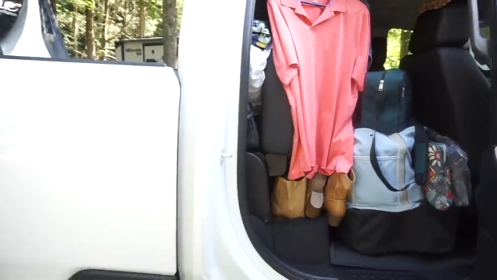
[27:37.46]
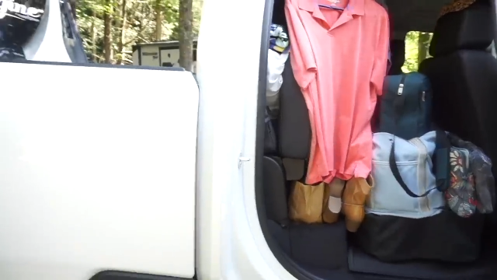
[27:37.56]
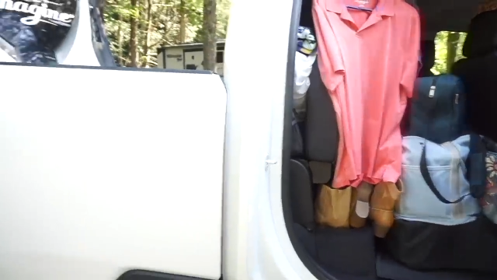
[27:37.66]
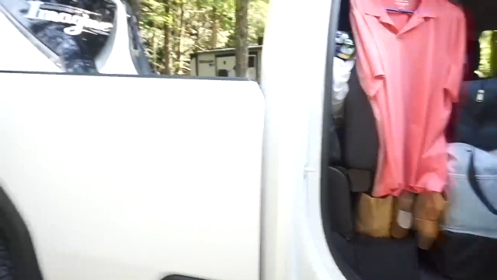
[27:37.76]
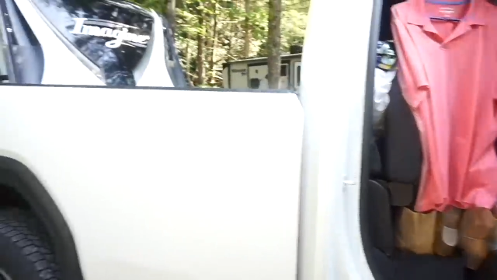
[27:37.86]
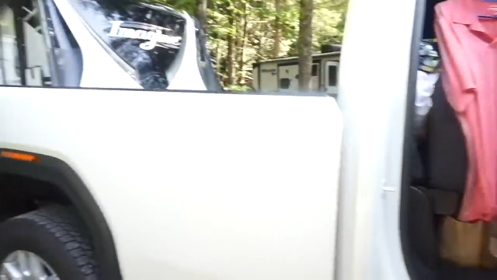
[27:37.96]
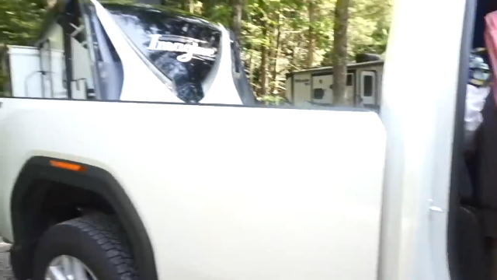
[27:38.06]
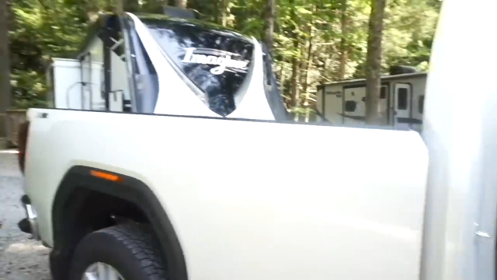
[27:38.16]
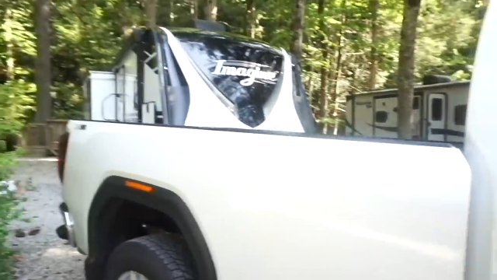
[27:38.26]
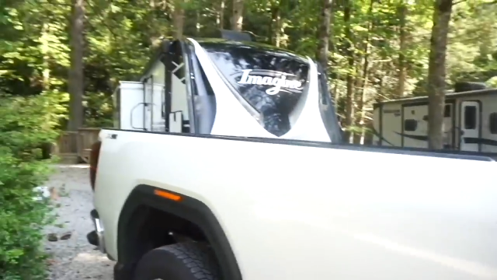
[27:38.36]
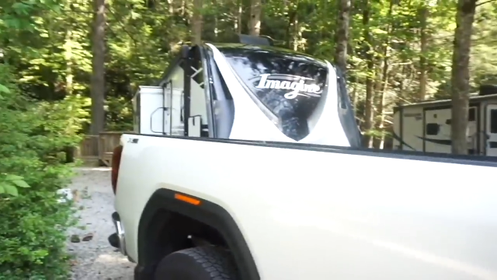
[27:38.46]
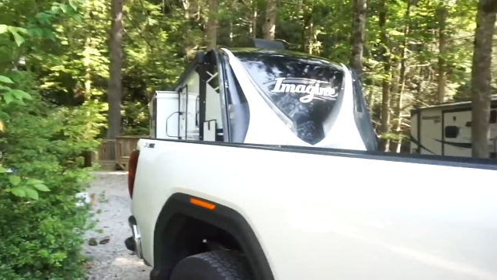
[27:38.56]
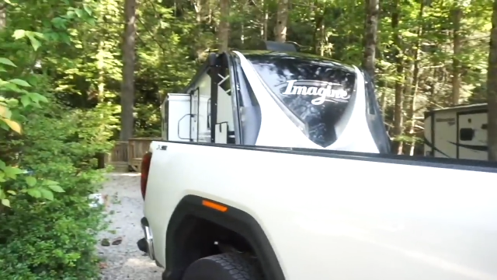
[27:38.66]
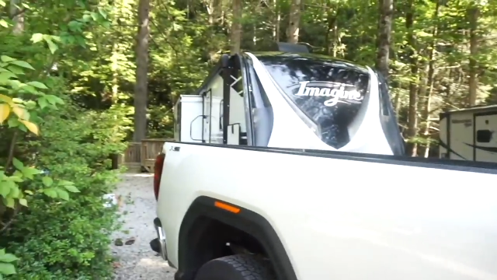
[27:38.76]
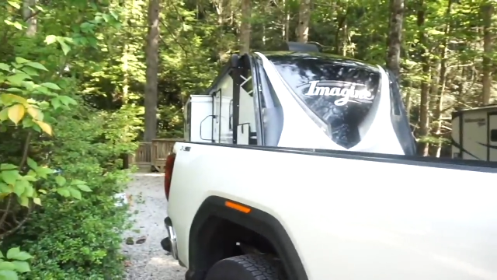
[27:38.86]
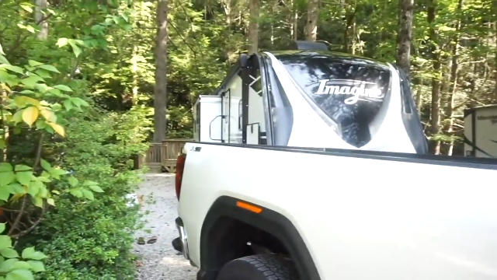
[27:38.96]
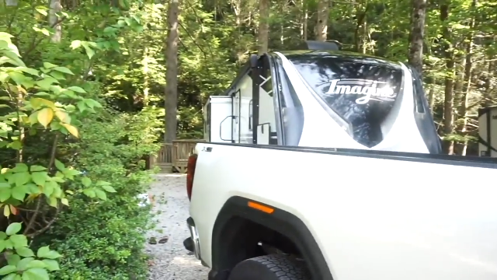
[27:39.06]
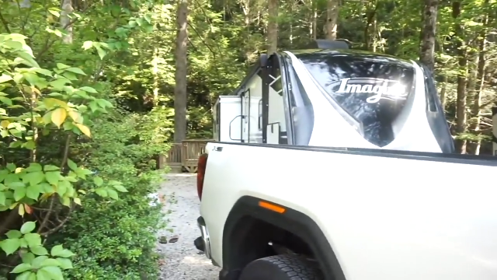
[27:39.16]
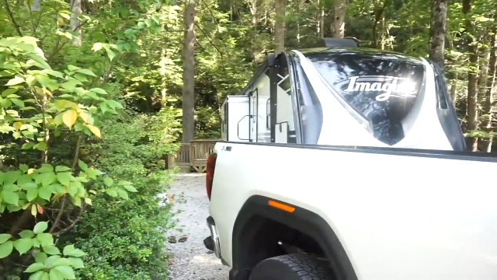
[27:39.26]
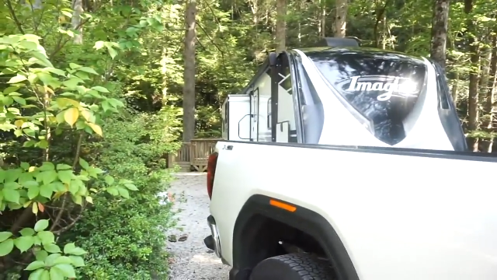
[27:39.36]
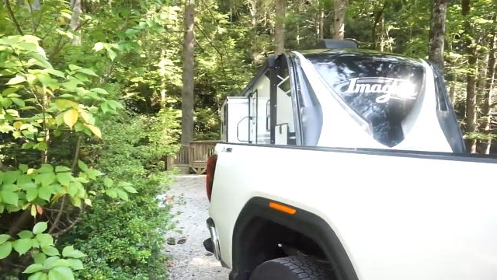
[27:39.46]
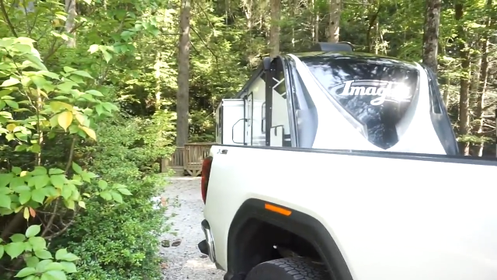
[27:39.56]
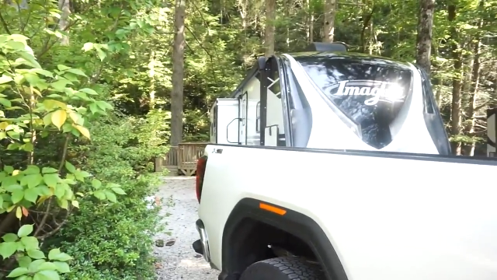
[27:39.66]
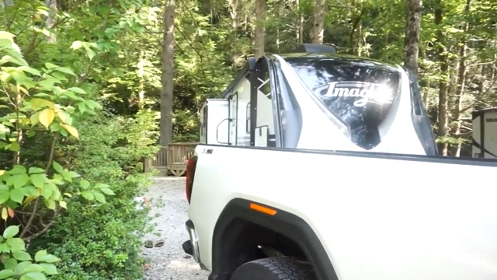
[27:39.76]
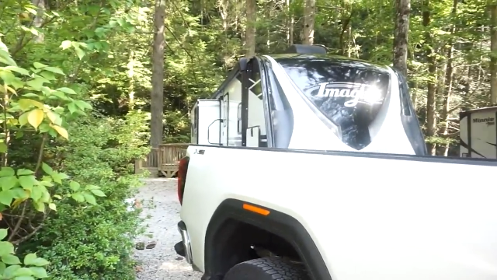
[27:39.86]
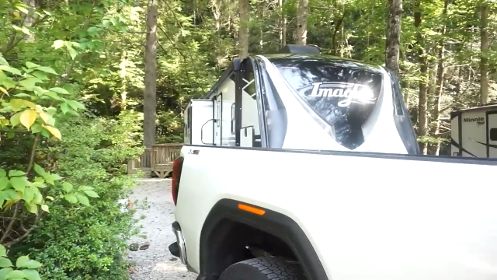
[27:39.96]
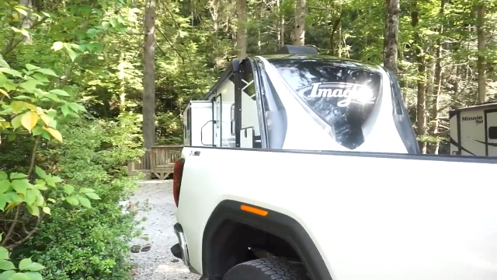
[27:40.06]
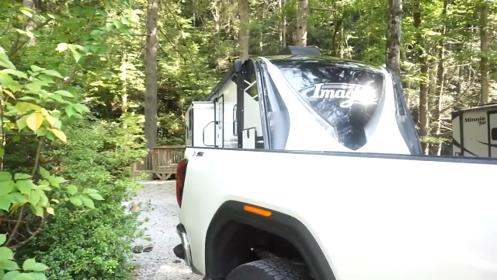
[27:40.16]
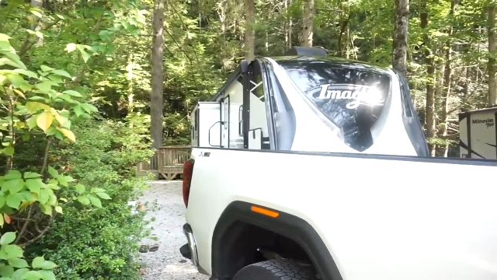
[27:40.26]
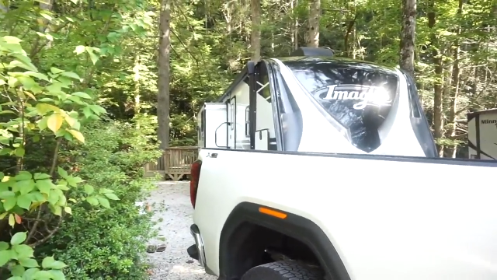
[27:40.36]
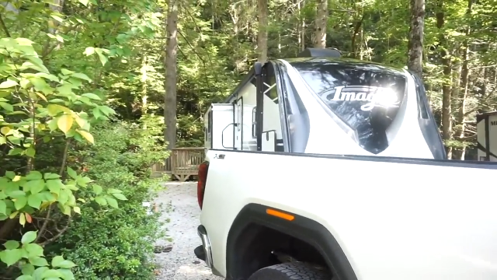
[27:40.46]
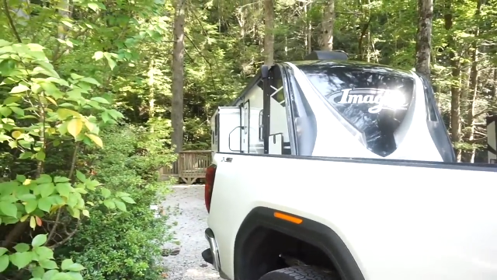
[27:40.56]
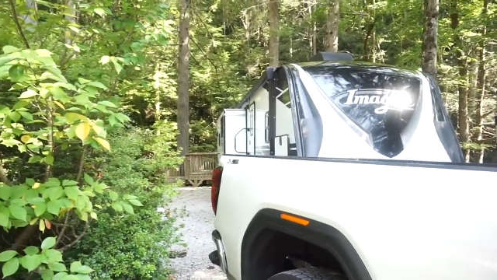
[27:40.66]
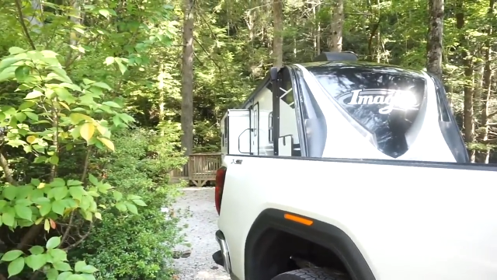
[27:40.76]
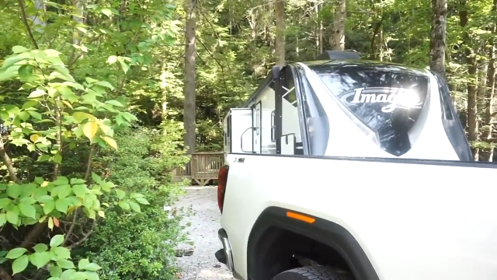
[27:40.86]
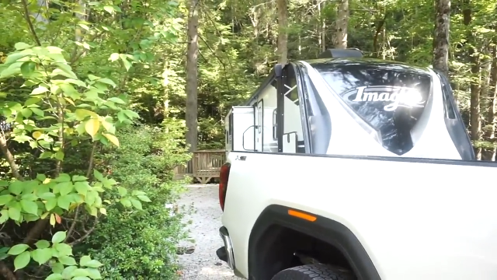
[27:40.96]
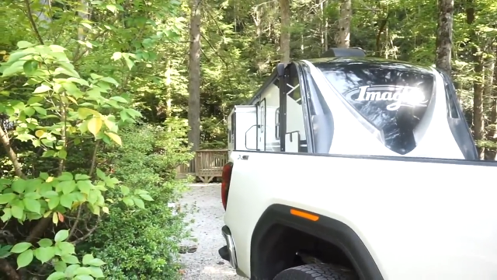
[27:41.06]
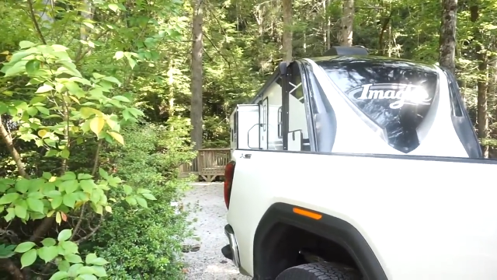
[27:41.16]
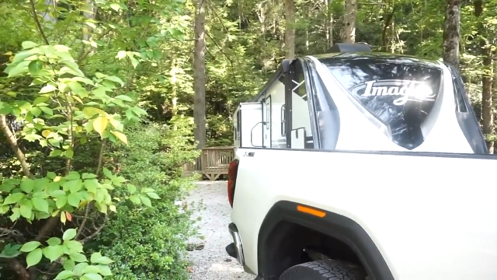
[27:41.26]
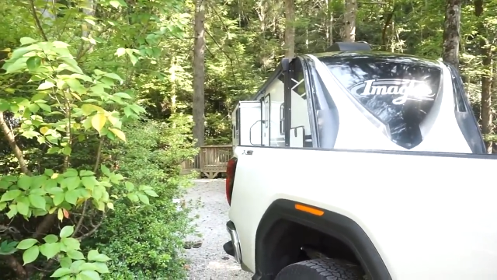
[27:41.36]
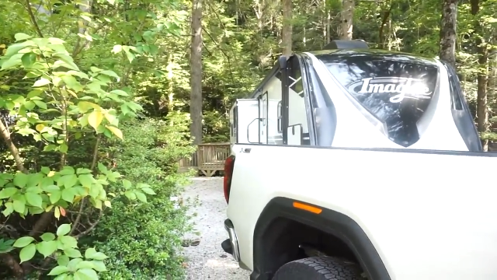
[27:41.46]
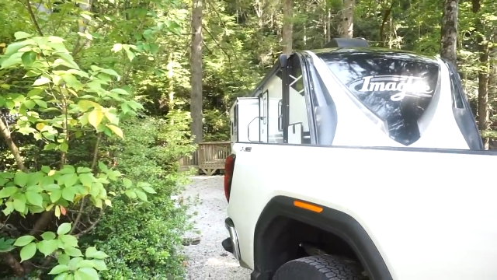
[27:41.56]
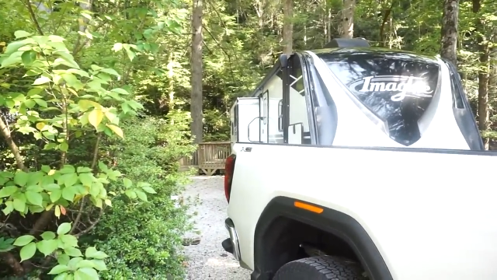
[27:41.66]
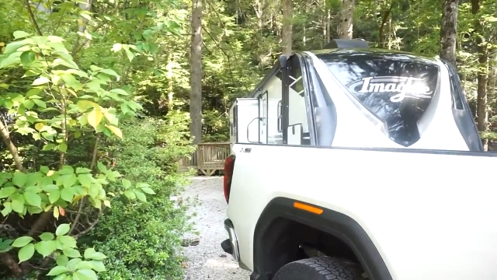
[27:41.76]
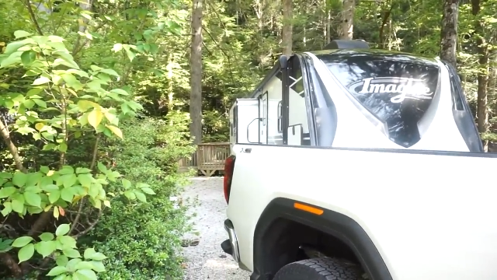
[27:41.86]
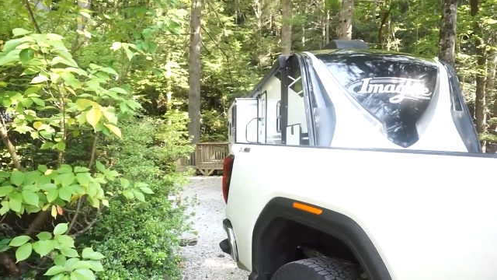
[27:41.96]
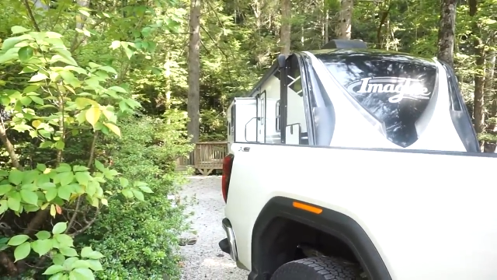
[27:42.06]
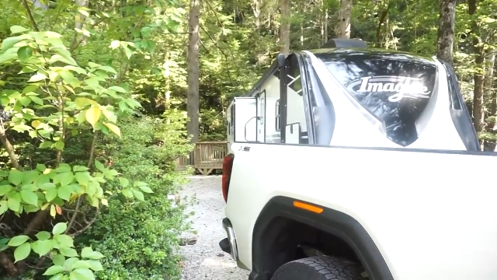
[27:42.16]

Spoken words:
No face is visible, so there are no lips to read.